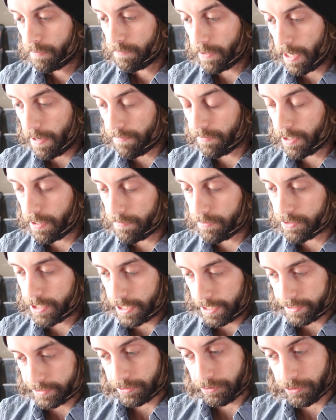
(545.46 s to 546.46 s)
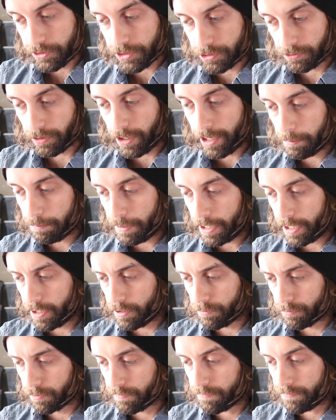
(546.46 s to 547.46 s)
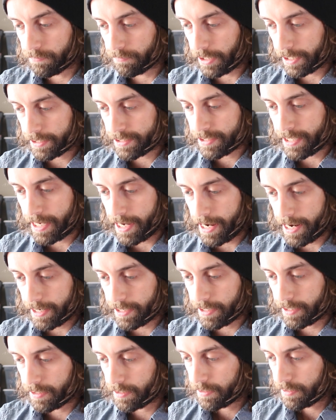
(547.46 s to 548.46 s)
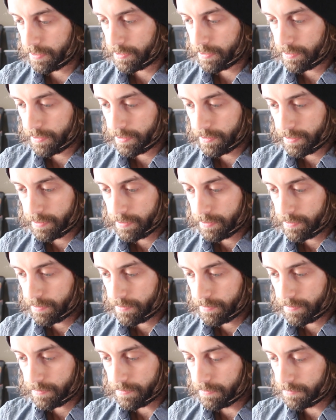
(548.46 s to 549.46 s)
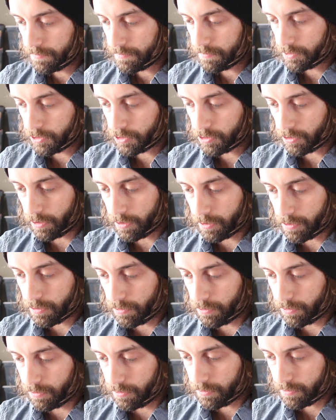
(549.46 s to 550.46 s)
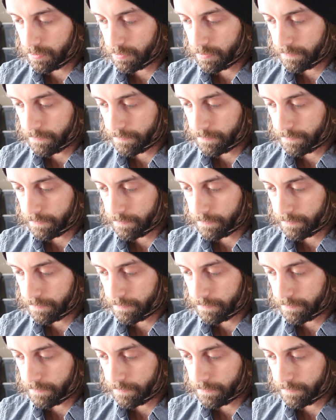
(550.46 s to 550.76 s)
five eleven Tactical Strike pant with flex tack, charcoal.